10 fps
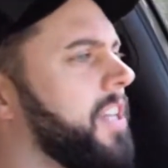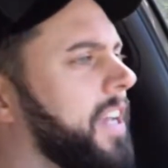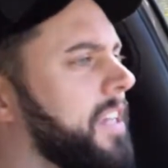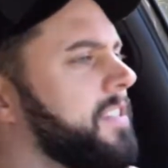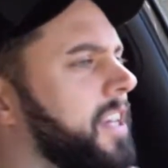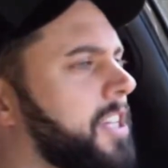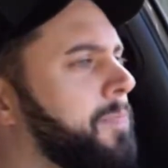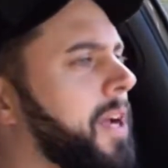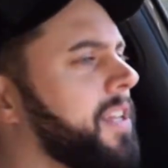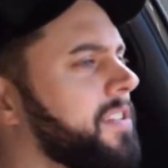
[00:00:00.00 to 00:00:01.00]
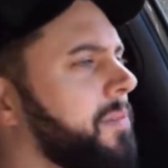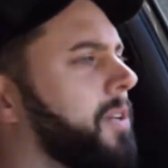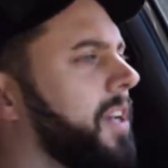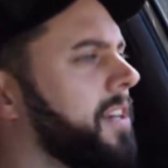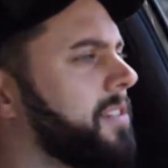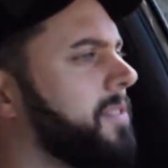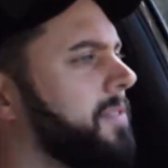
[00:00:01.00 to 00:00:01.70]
like it's expecting something else.